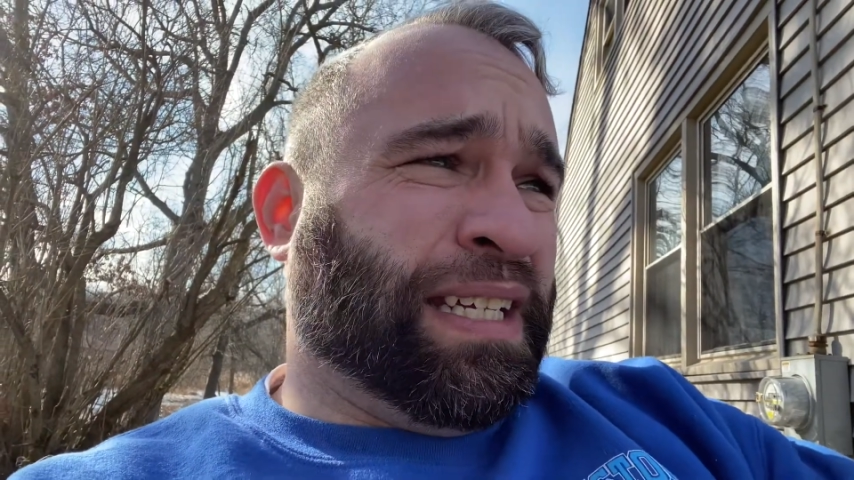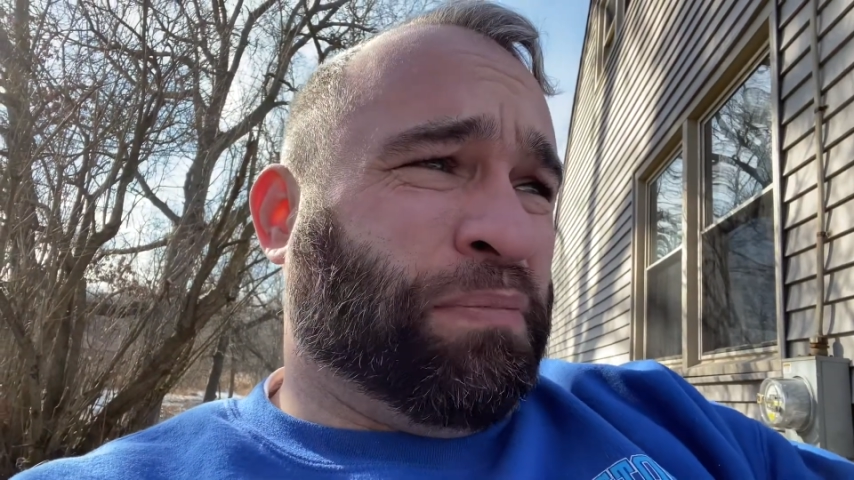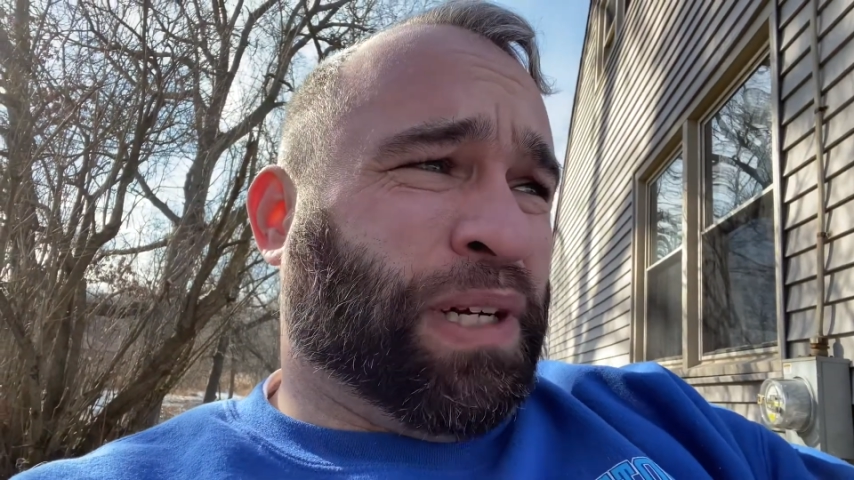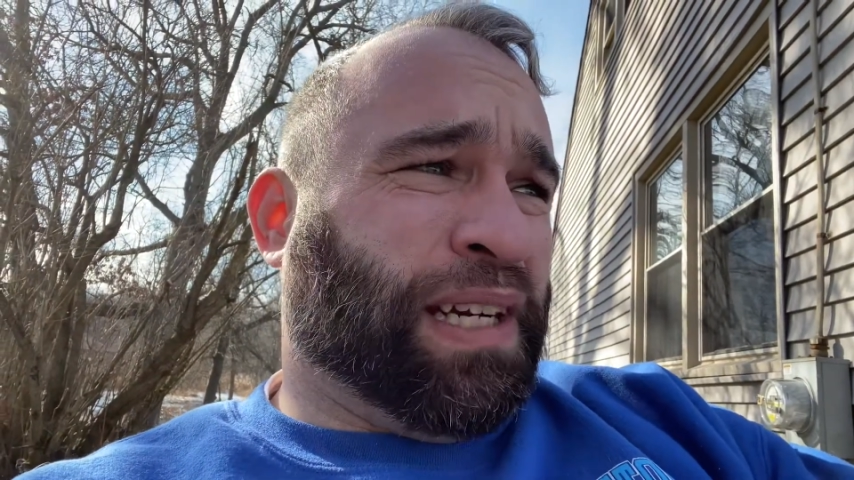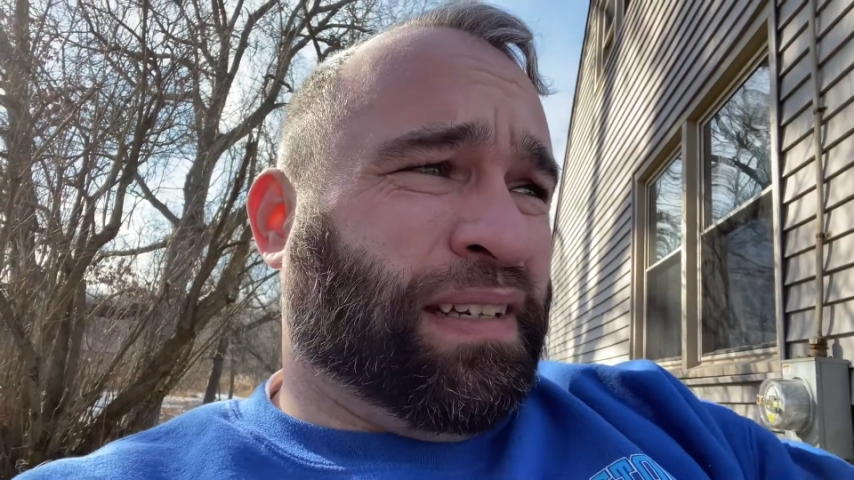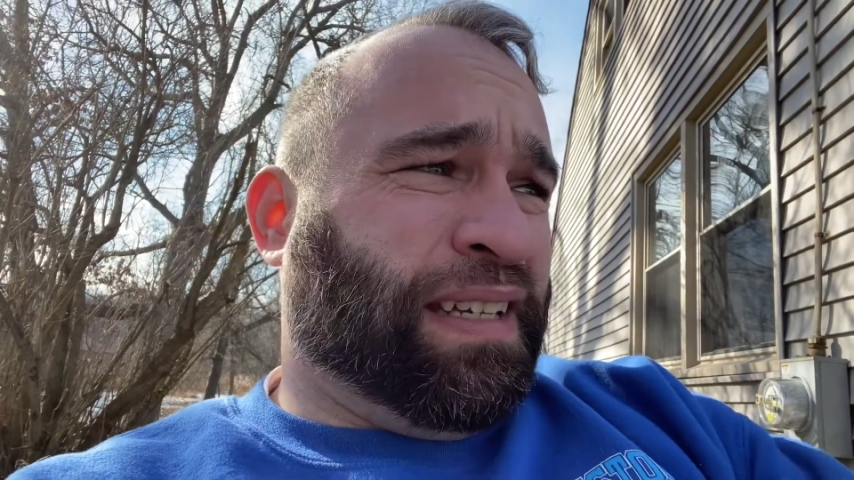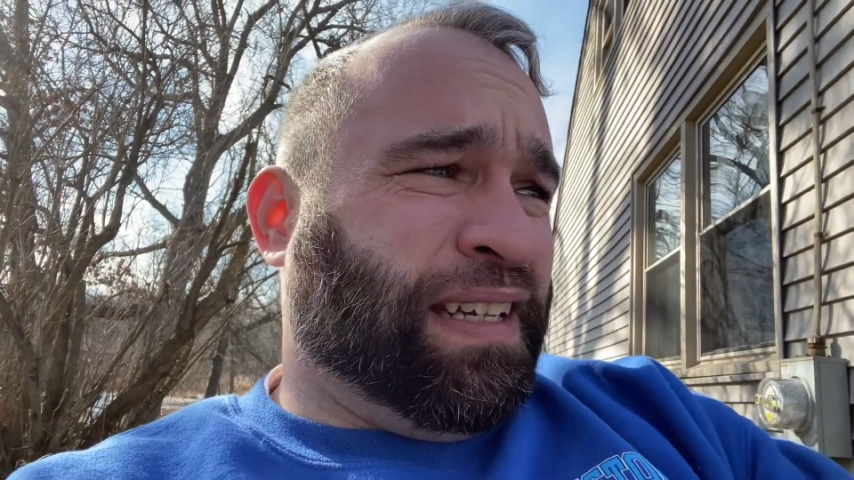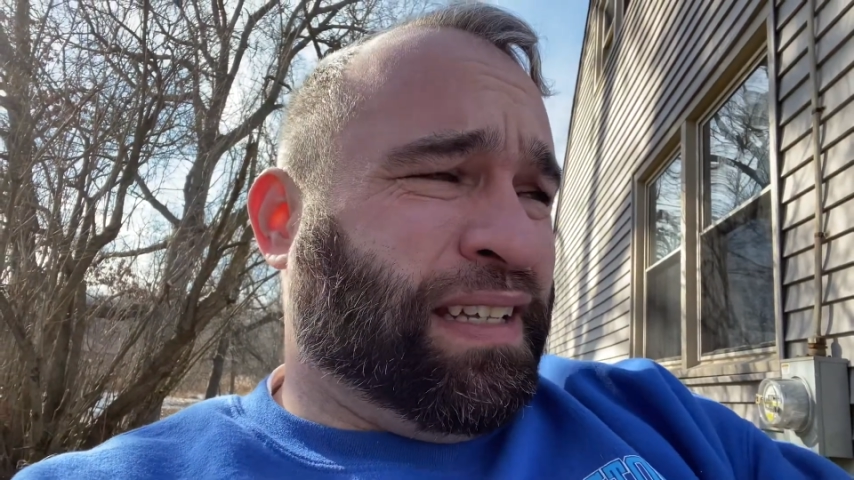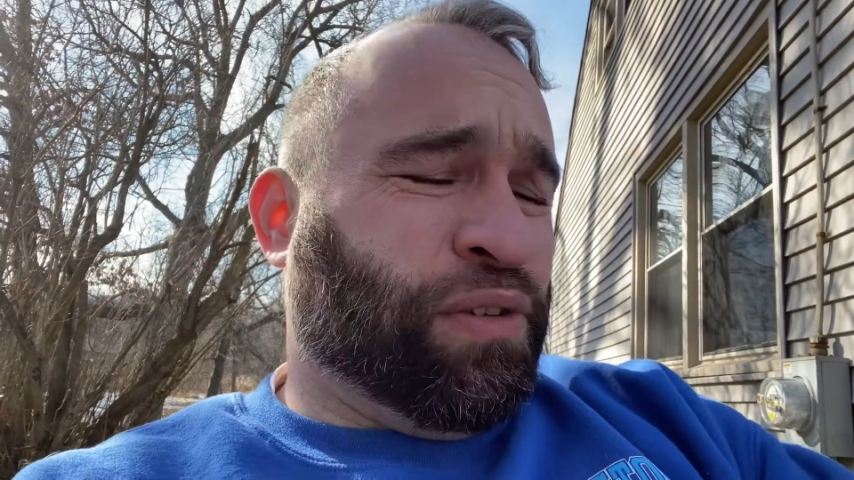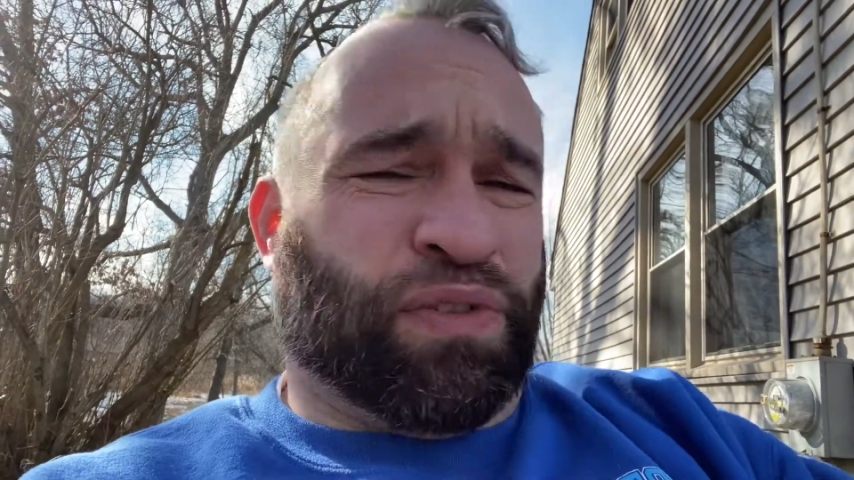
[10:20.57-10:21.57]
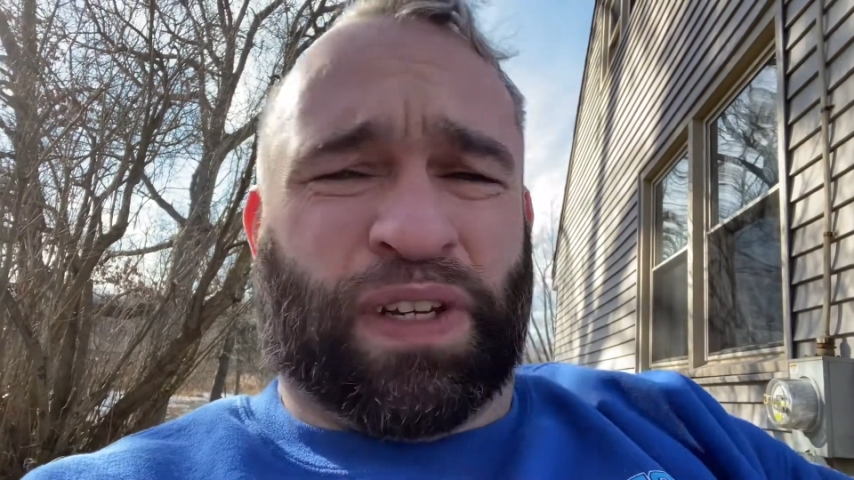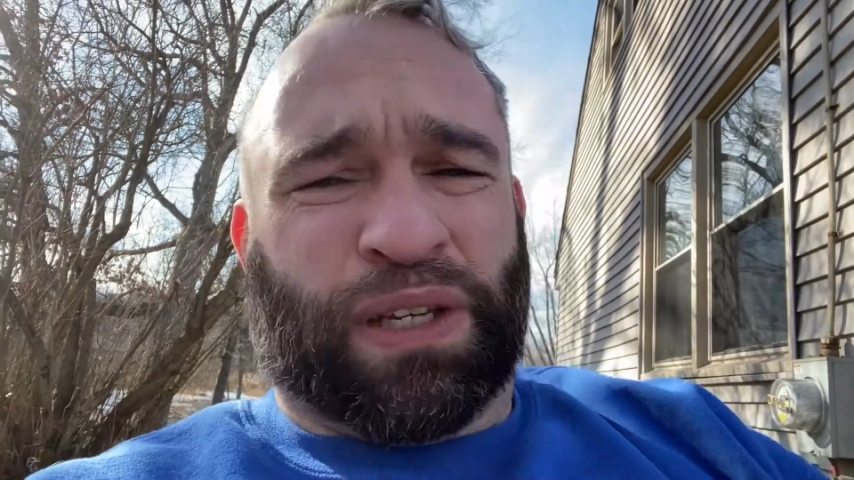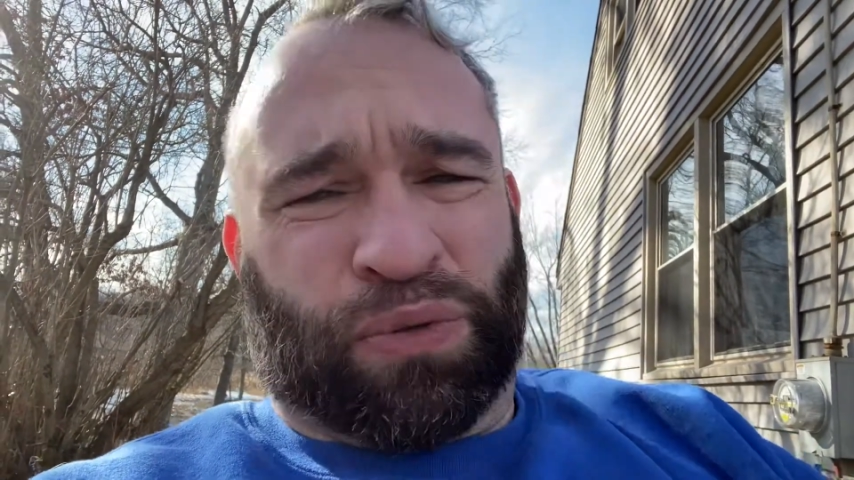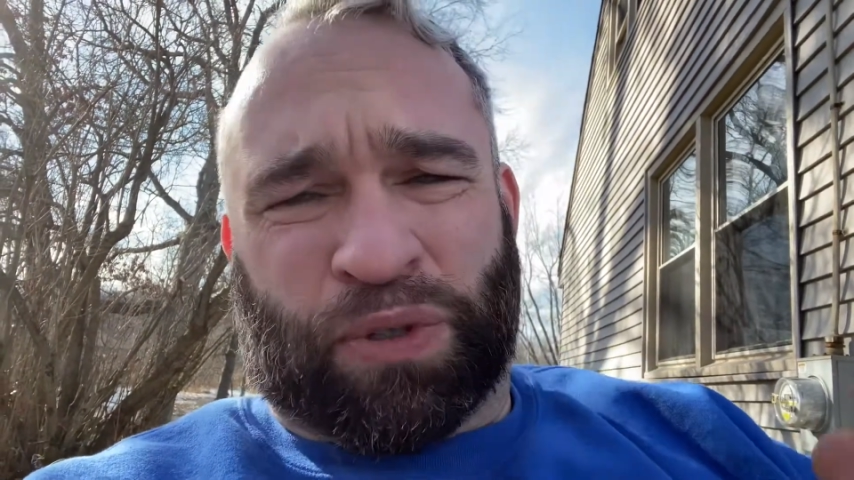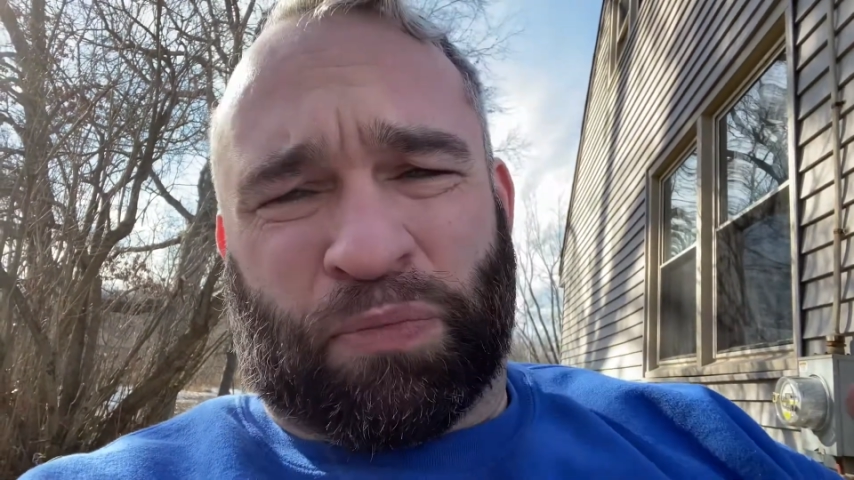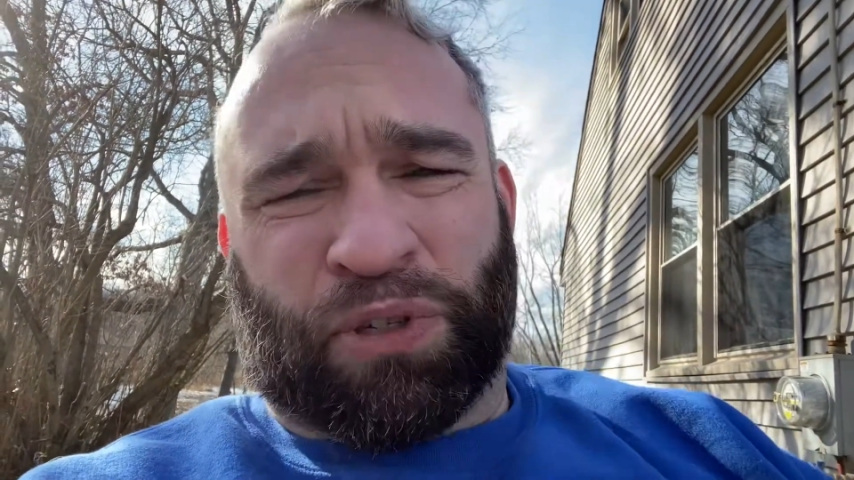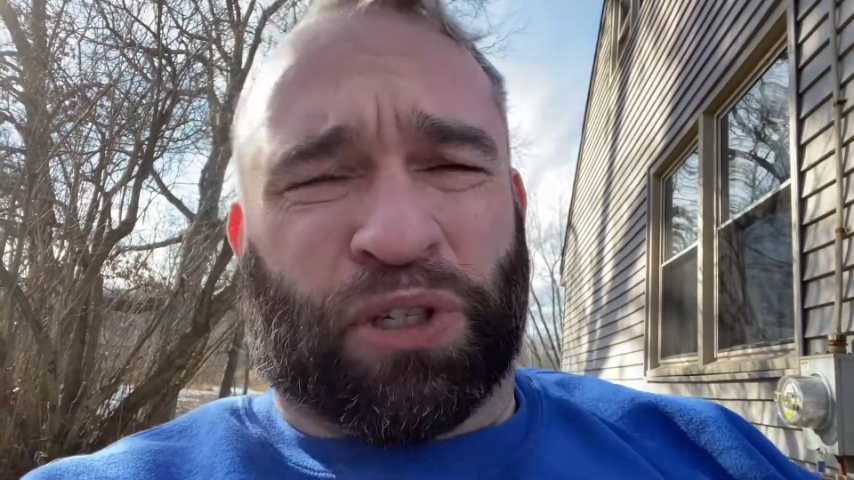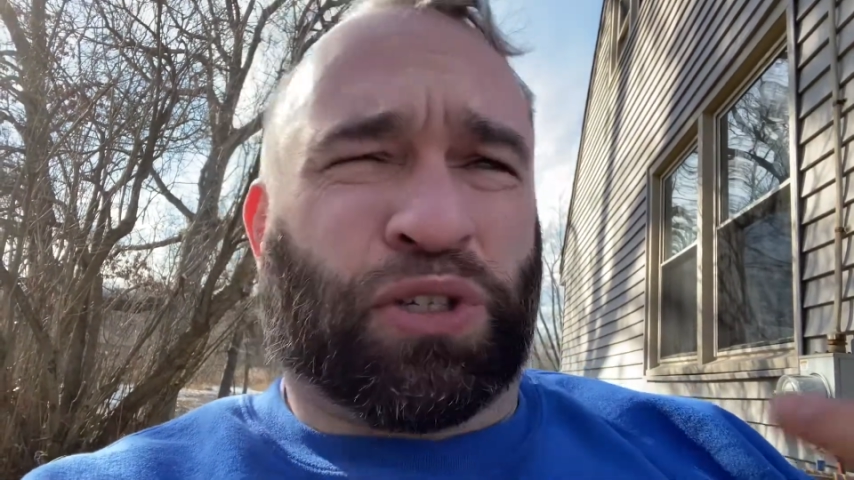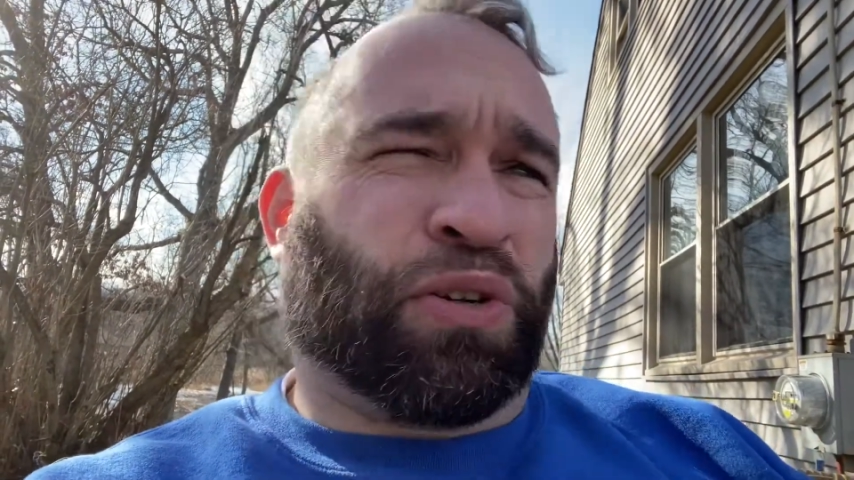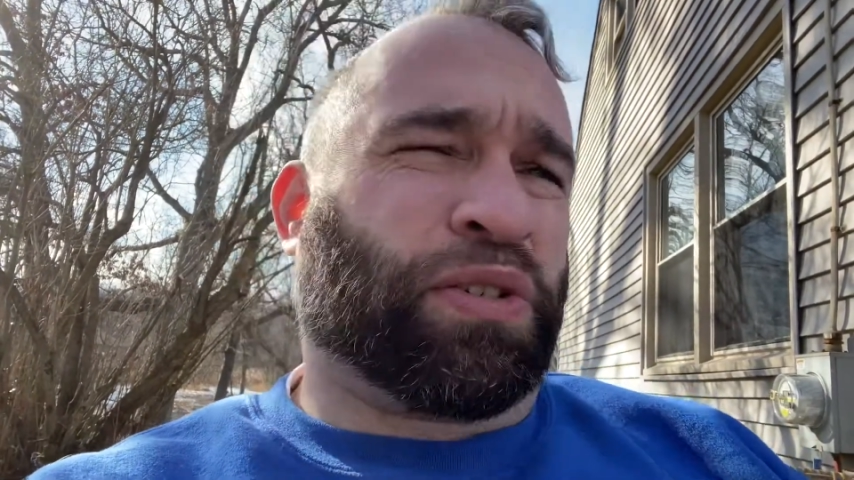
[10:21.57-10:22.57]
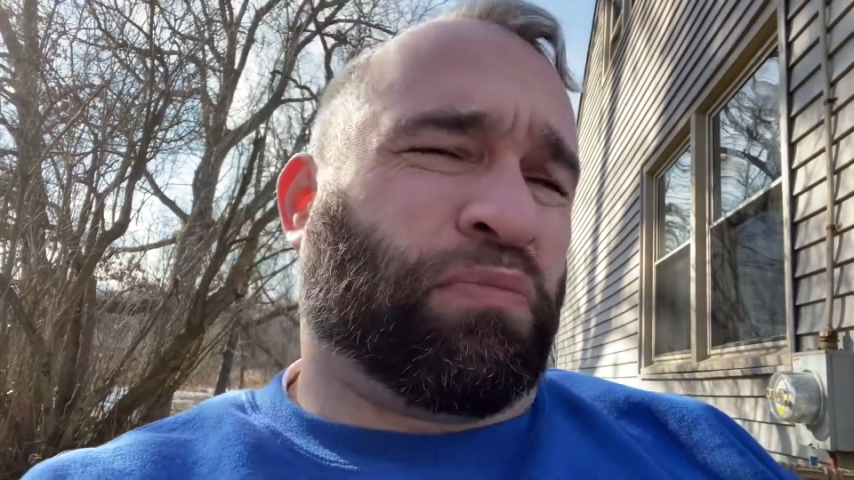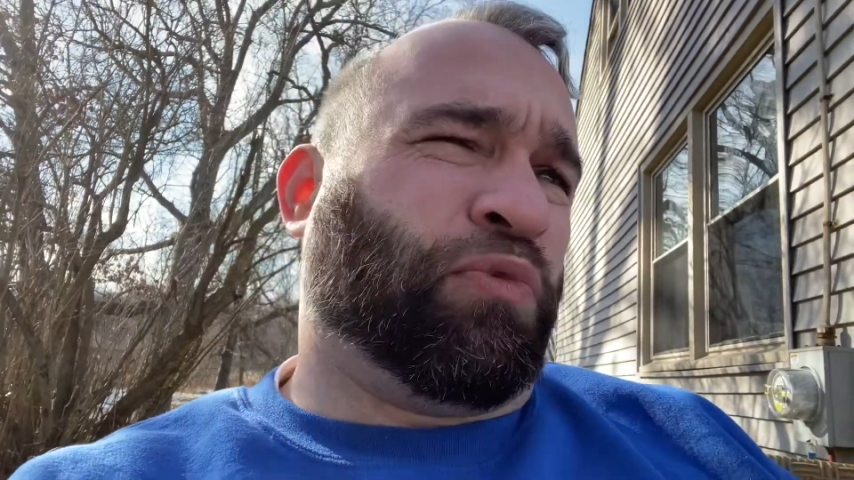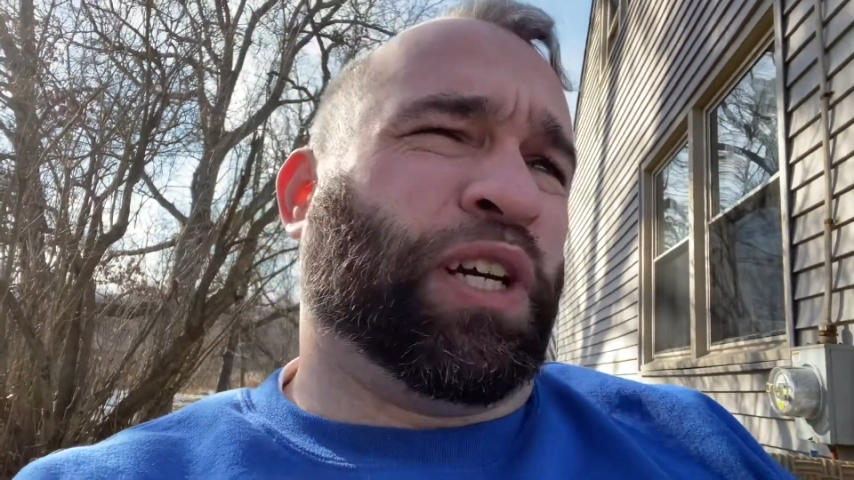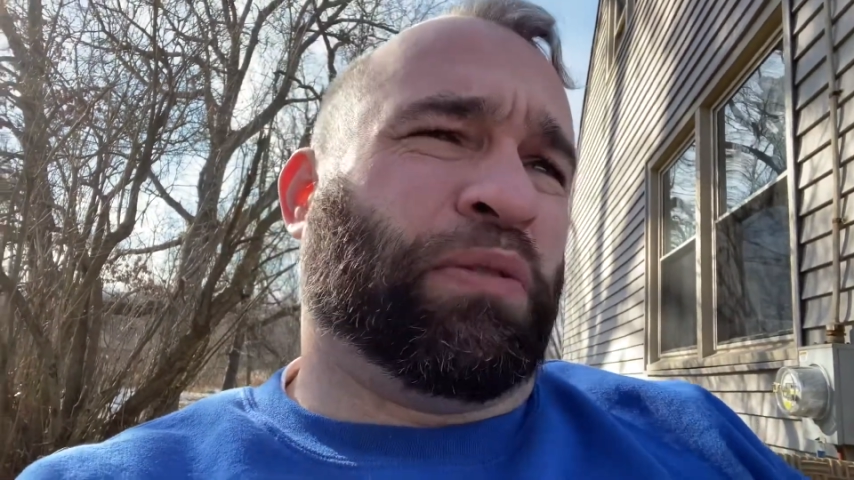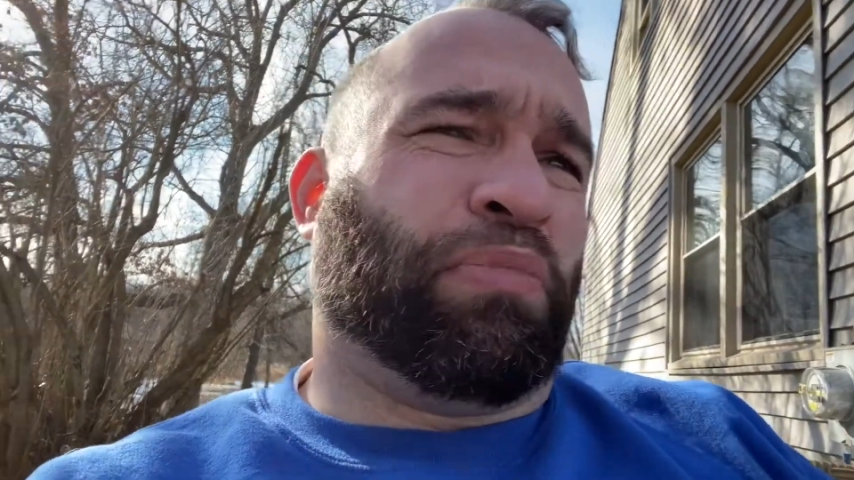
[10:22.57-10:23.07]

but those videos were supposed to show some weird